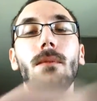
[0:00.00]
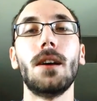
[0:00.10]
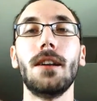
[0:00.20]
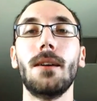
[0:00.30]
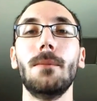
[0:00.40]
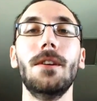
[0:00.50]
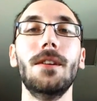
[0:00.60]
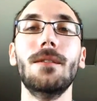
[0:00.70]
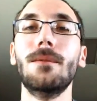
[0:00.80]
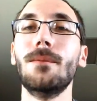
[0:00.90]
And I
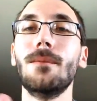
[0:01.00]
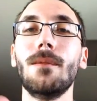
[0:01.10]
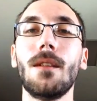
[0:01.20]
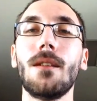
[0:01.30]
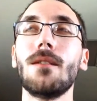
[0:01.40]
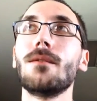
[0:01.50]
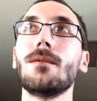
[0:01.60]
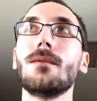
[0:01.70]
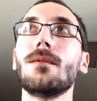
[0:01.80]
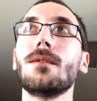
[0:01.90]
mean,
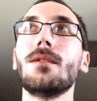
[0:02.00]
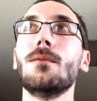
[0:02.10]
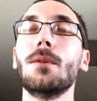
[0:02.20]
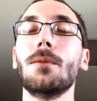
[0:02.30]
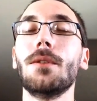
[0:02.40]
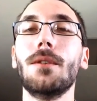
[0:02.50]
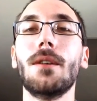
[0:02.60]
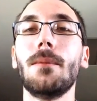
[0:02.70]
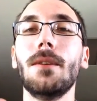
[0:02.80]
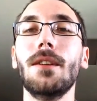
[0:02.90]

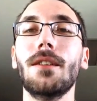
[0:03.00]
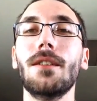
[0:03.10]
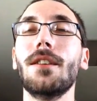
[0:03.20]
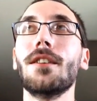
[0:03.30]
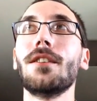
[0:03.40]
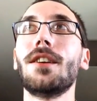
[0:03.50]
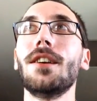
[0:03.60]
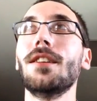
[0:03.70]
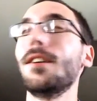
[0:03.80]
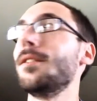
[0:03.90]
the other
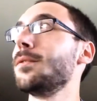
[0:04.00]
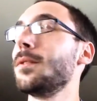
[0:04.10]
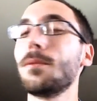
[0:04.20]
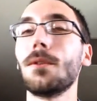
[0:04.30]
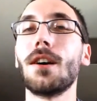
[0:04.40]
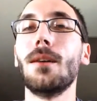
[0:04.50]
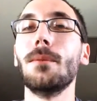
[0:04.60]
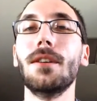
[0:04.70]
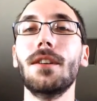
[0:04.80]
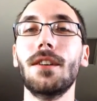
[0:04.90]
kid that I was with would
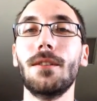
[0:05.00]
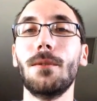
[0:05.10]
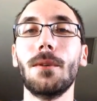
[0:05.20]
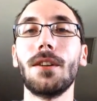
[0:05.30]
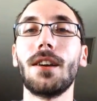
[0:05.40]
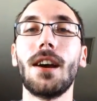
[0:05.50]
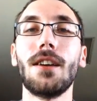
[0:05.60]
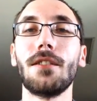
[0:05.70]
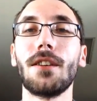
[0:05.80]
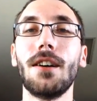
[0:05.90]
come in, if we went to
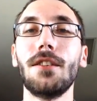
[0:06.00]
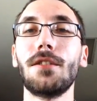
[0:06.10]
Catholic high